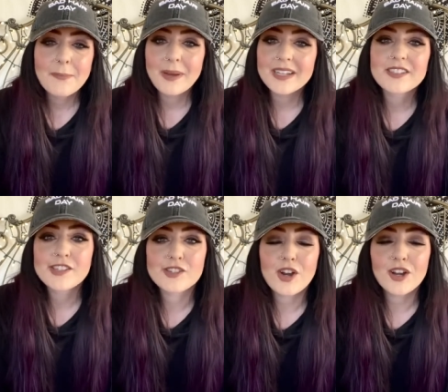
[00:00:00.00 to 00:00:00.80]
But to
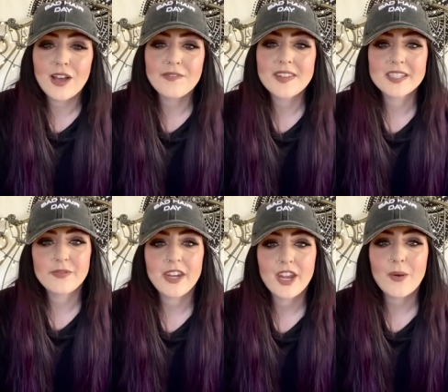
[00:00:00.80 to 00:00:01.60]
start off this
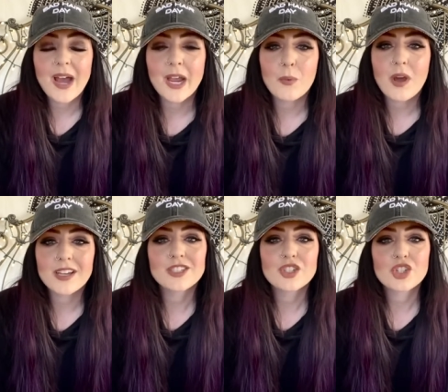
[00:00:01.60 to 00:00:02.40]
video, I
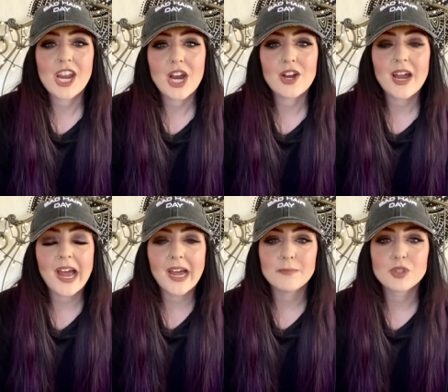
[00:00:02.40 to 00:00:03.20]
wanted to share um,